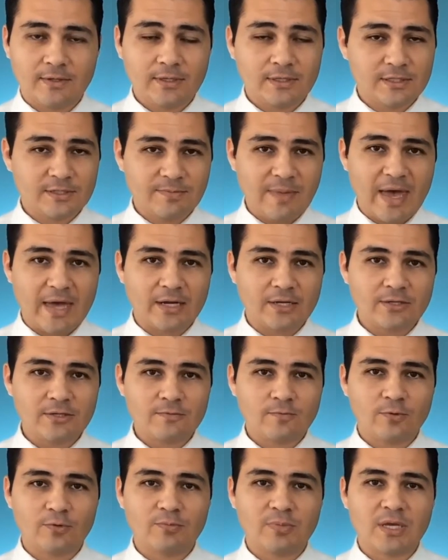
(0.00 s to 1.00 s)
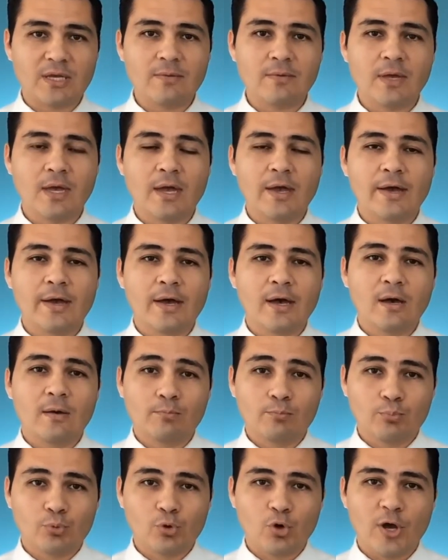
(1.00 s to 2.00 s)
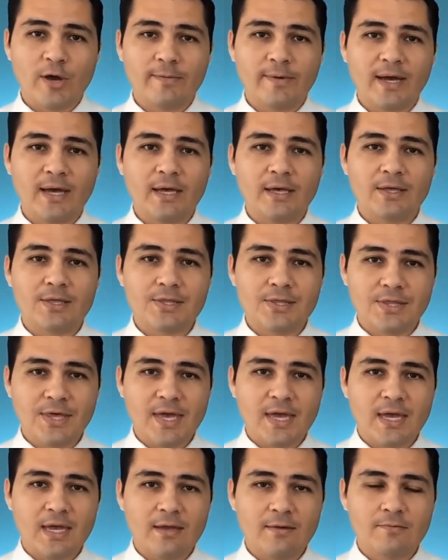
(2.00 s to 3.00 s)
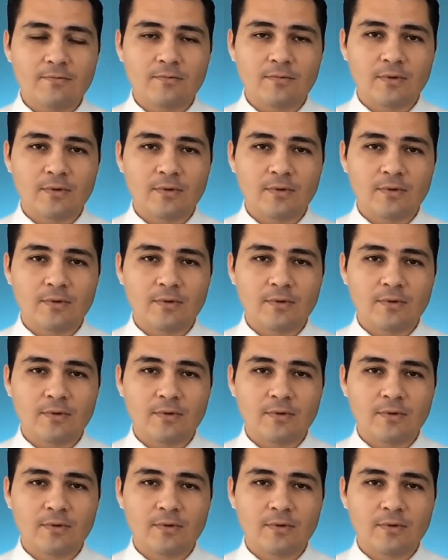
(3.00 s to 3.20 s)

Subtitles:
In Spanish would be prueba de